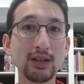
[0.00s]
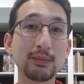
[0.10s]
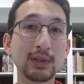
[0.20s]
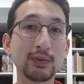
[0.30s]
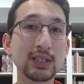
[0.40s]

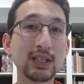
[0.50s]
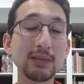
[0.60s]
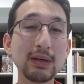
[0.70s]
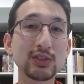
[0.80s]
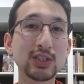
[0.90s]
but if we're talking
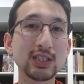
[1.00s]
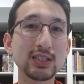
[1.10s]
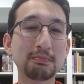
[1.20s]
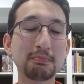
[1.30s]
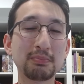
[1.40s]
about just
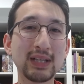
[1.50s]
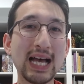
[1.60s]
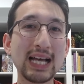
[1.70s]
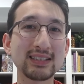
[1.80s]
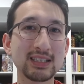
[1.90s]

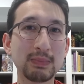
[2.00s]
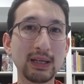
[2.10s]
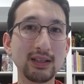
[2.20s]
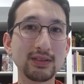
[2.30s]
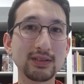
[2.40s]
blast
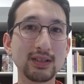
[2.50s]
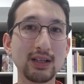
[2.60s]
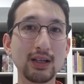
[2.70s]
spells,